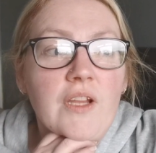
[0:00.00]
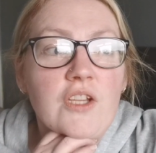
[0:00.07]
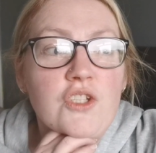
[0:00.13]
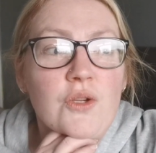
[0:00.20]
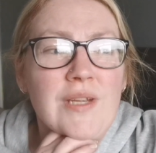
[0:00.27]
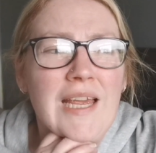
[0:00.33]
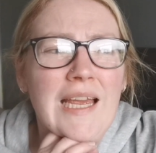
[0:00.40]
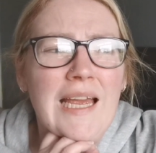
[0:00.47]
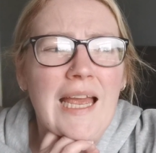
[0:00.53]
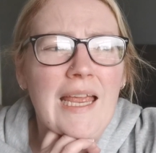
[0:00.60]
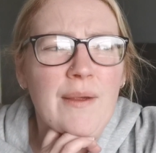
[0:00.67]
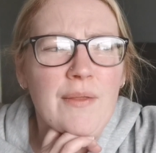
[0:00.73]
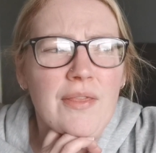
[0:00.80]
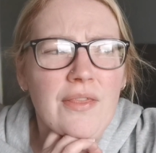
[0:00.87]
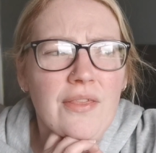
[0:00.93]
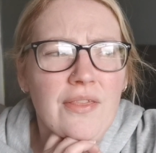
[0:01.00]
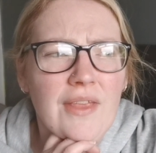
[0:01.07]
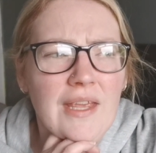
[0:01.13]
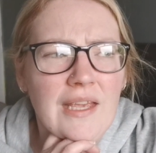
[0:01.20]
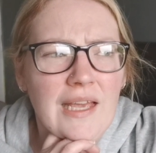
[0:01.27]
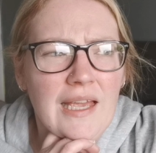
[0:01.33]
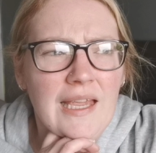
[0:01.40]
So yeah, I
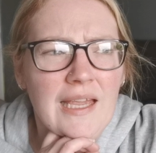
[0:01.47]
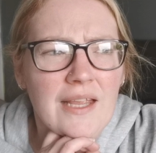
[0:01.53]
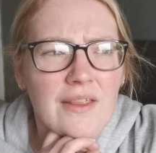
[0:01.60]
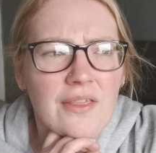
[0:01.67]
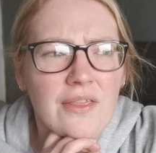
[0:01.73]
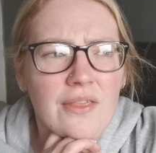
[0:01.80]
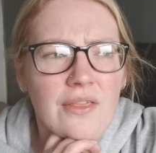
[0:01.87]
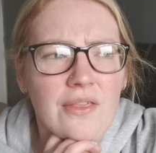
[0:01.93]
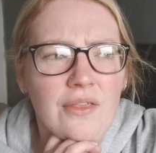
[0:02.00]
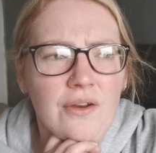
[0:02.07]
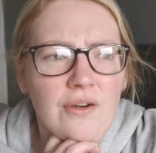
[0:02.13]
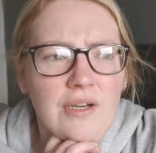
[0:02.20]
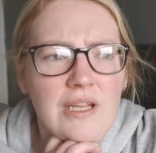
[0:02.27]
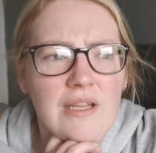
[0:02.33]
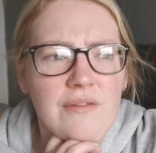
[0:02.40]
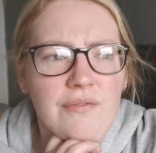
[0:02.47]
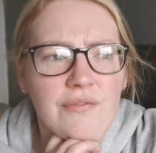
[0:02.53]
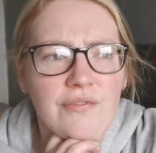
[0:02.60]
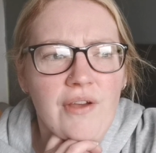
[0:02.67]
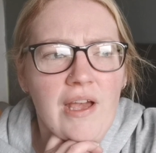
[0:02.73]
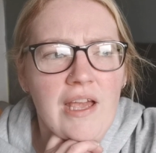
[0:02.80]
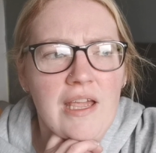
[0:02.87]
think I hit
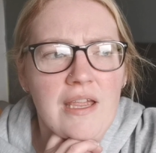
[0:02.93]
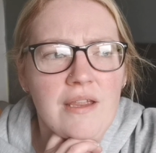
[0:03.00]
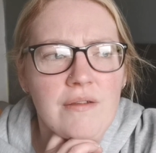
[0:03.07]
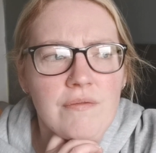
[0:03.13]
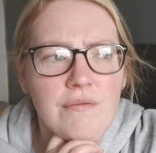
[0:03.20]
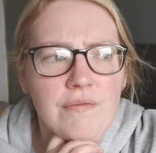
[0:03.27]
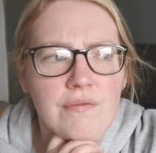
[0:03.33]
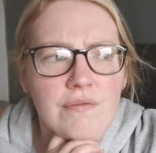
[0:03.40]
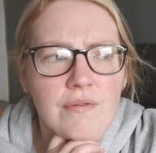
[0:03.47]
35,